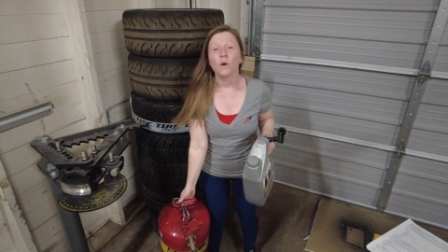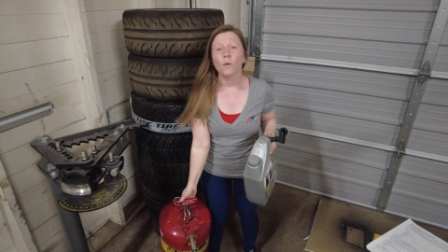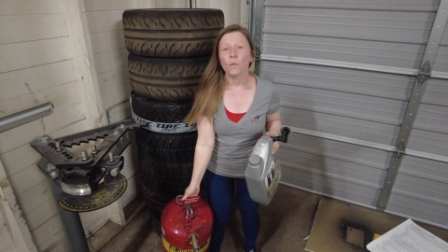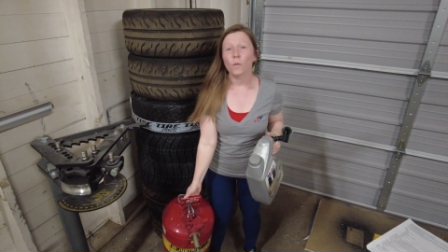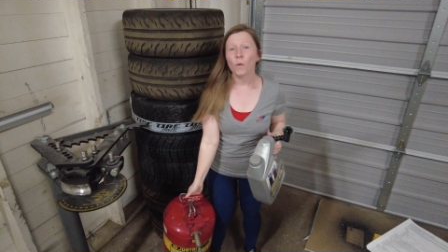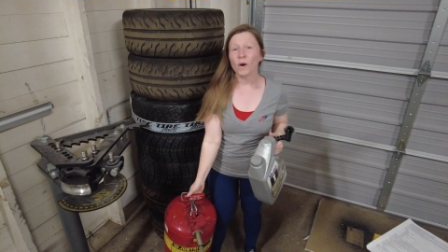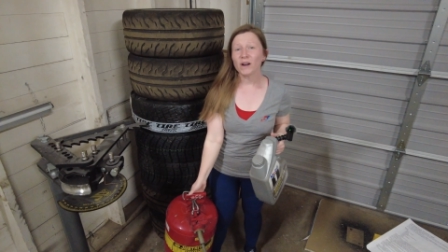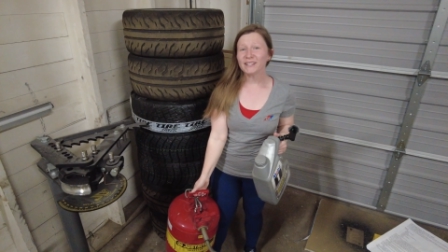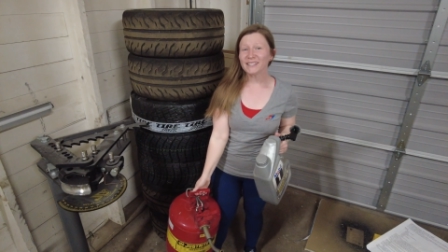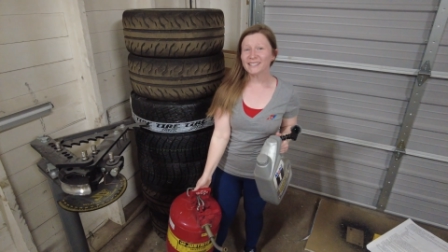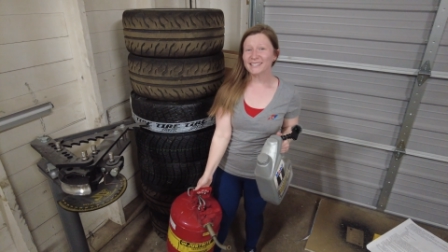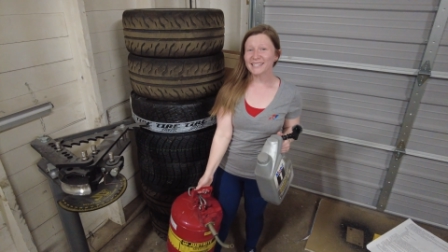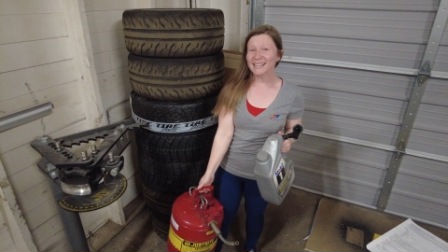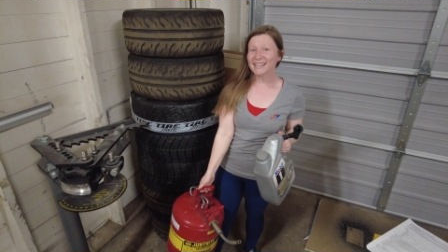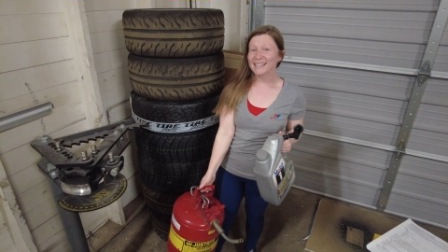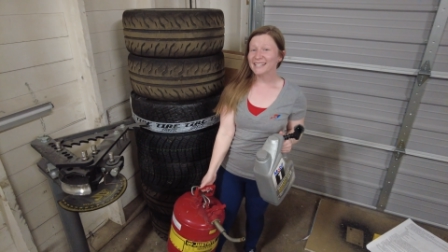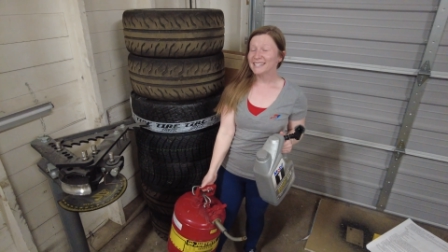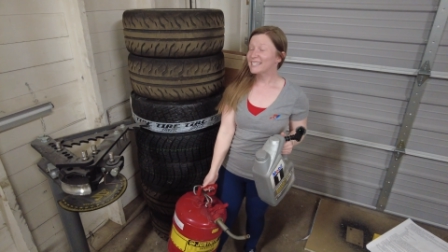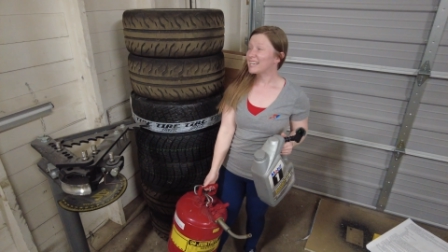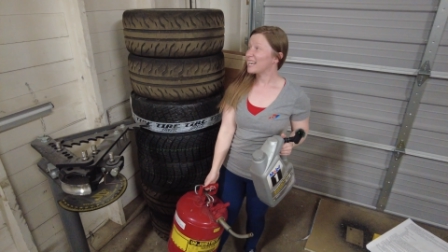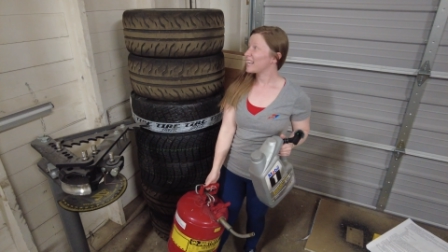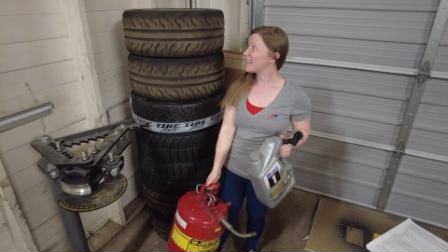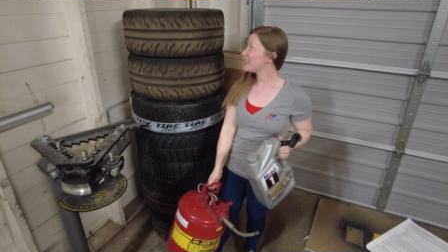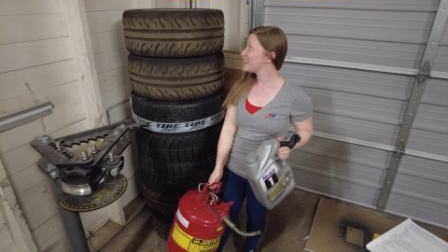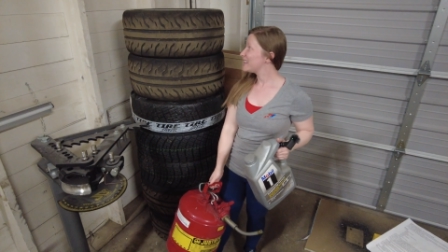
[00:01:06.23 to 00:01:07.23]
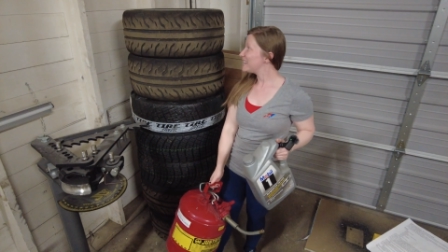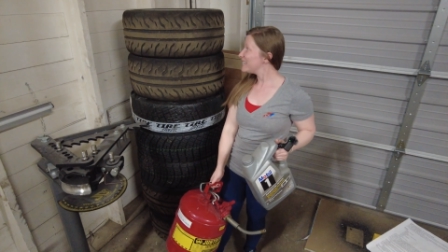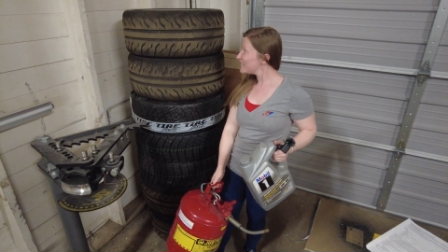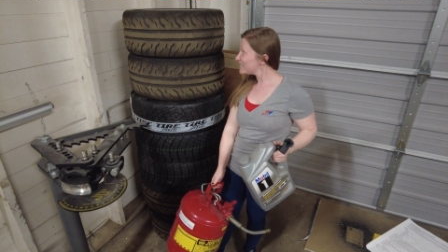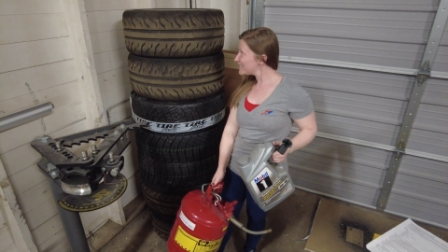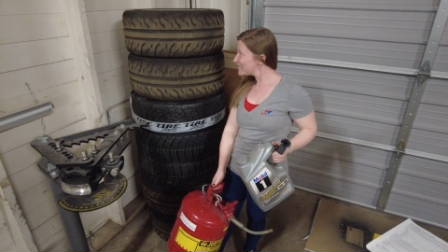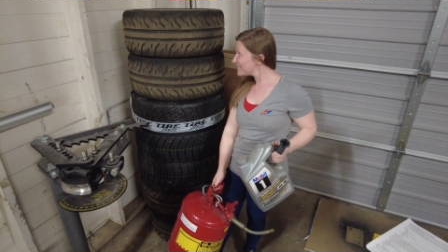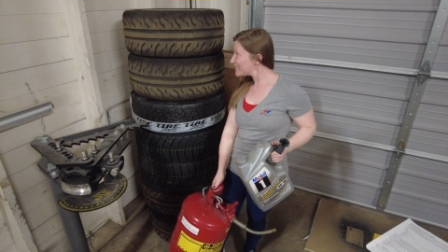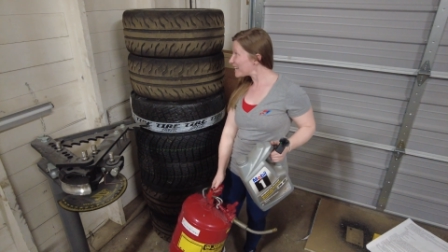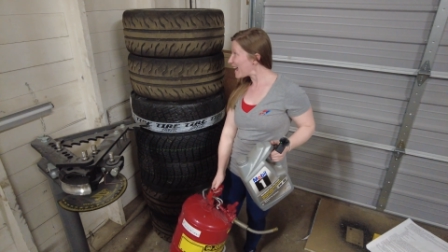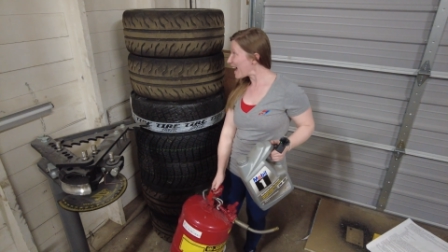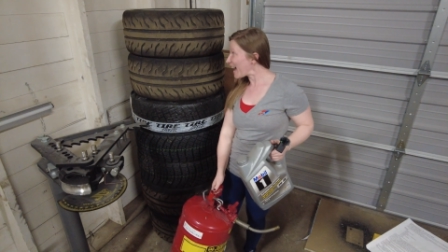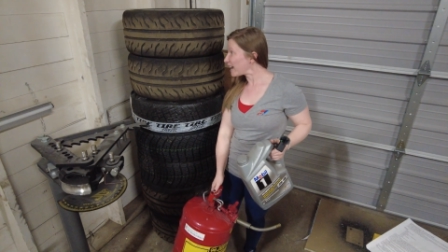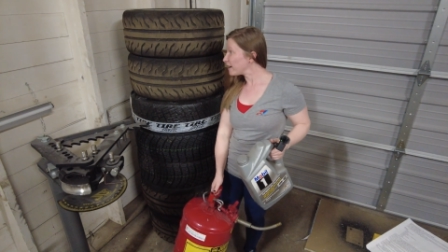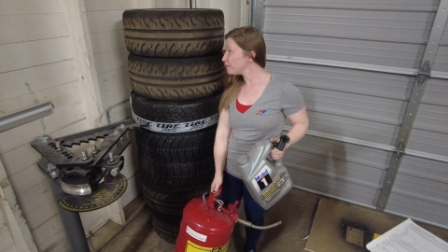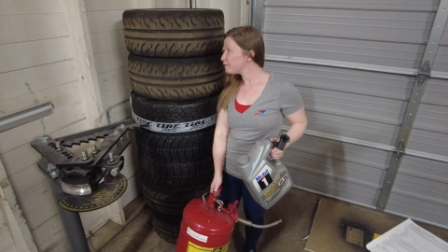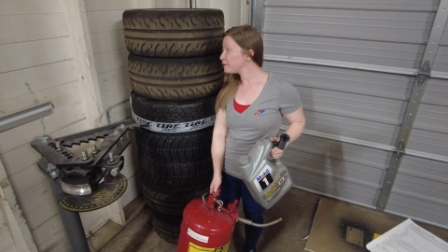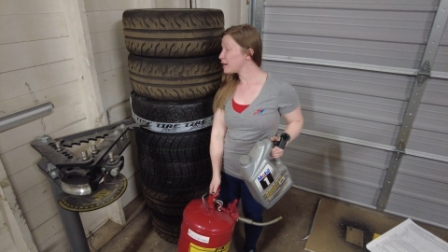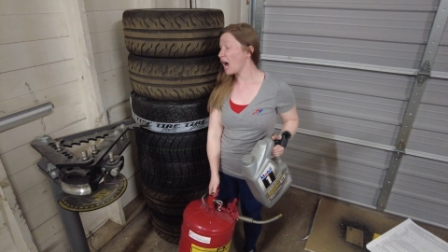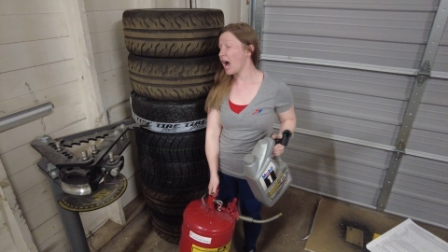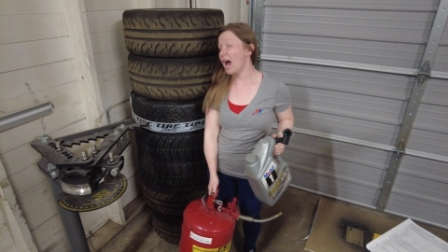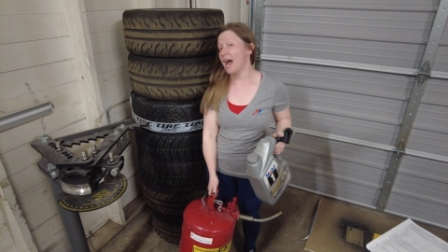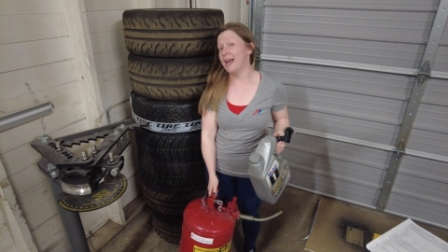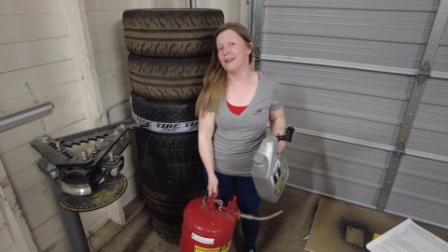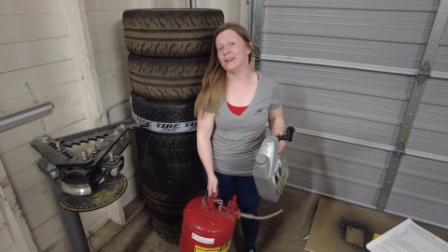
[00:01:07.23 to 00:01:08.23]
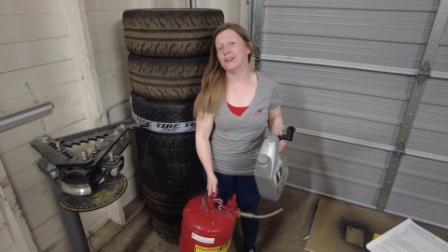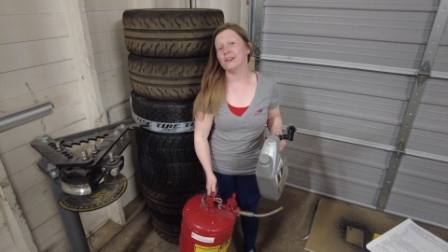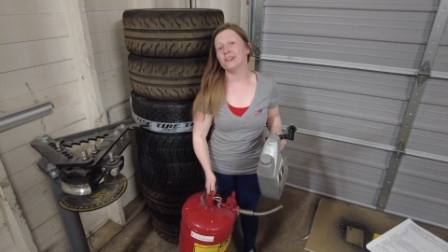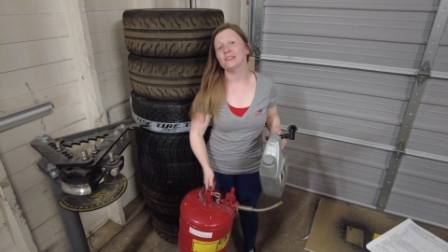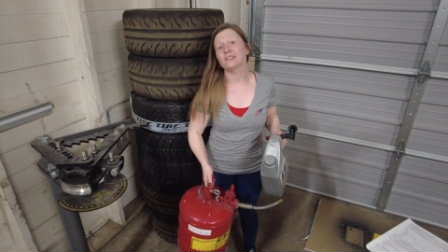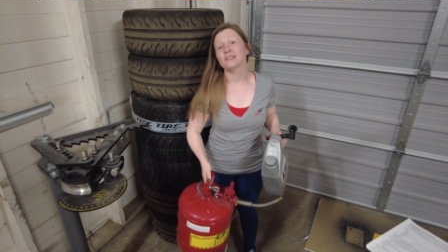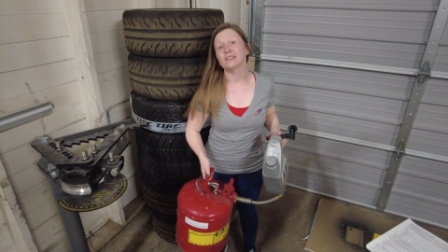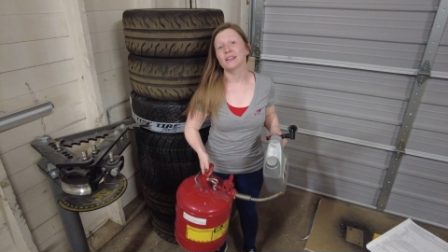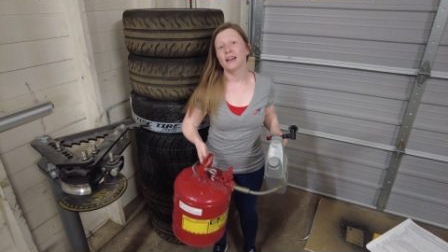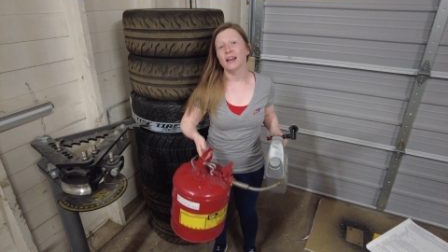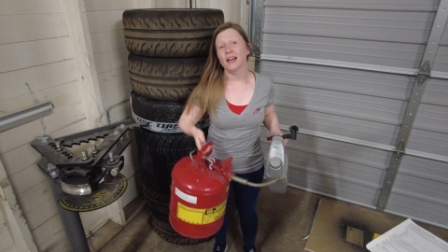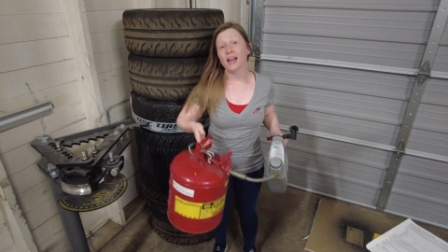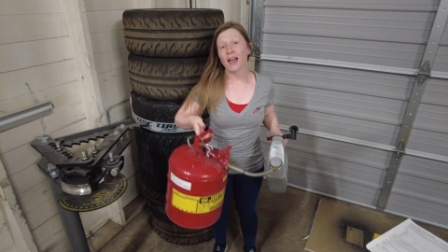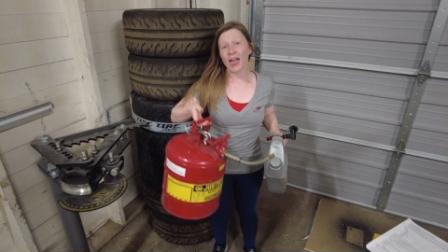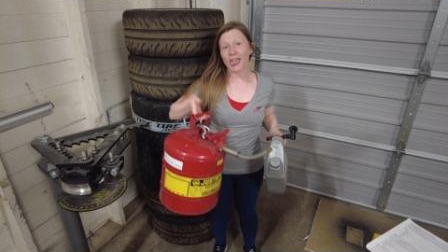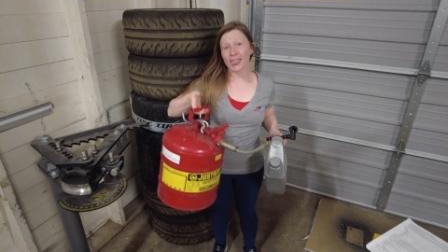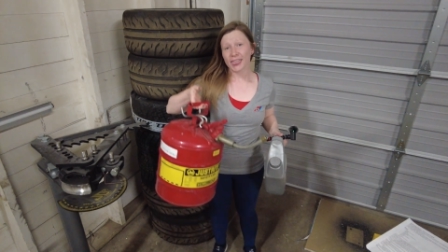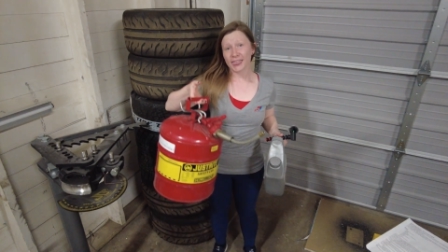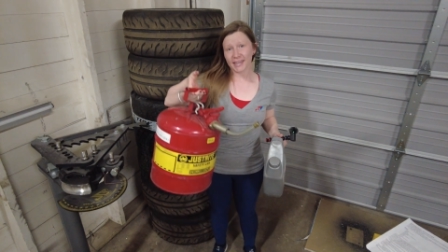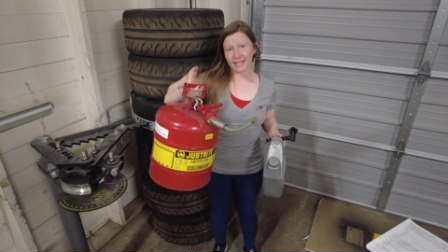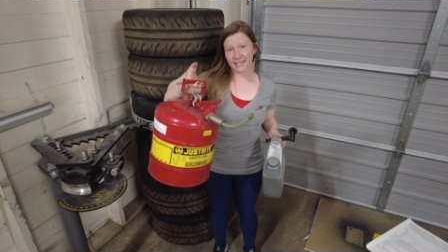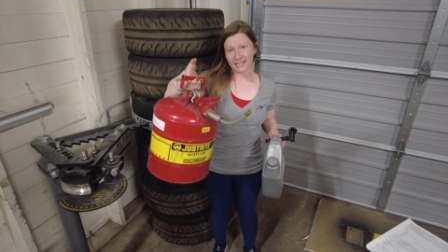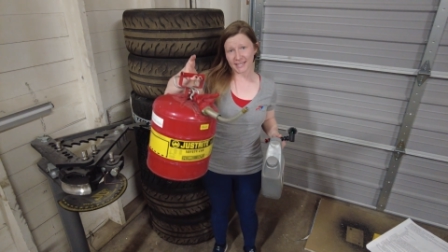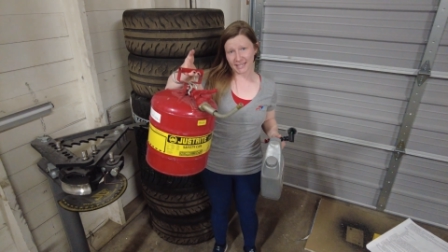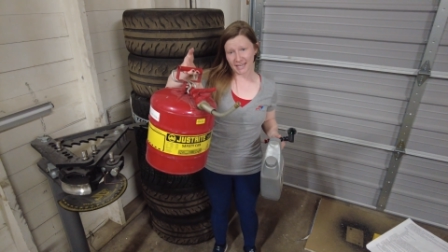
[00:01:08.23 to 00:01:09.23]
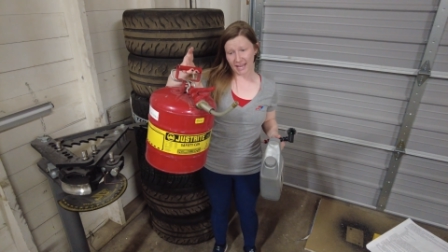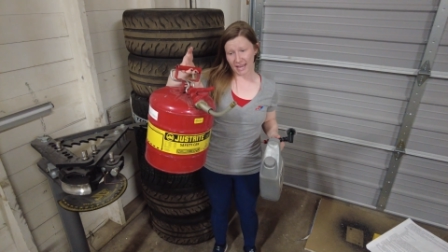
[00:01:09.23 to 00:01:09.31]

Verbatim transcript: What does this stack of tires, this